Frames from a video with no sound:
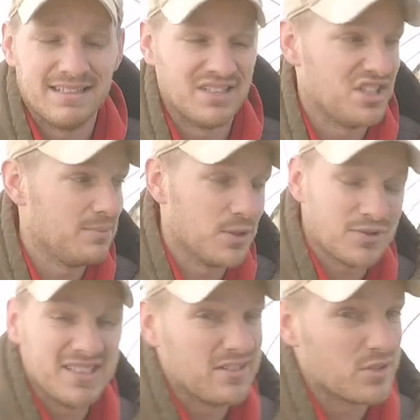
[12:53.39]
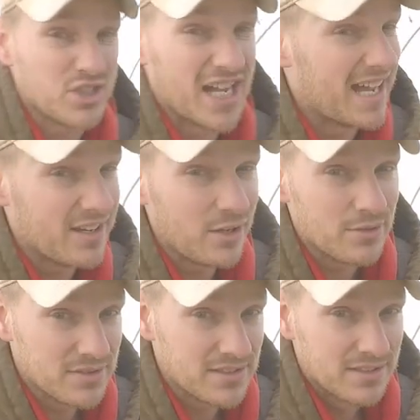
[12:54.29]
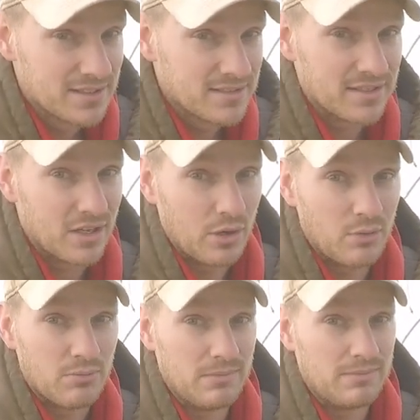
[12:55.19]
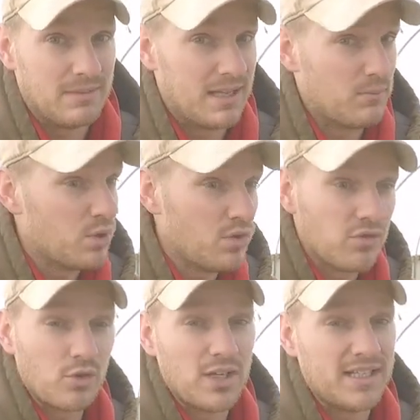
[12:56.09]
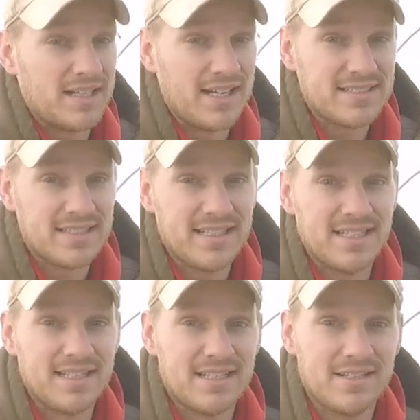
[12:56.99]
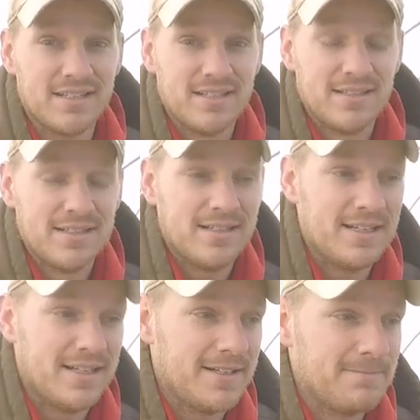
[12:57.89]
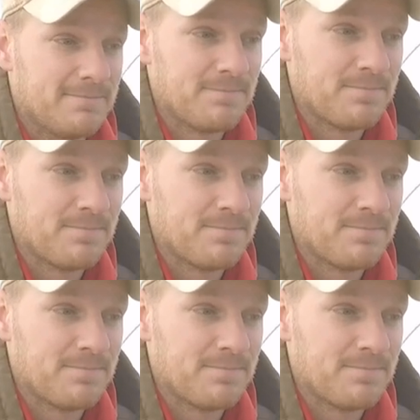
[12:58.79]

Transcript: the sheep don't see their shadows, so they move really nicely in here. Um,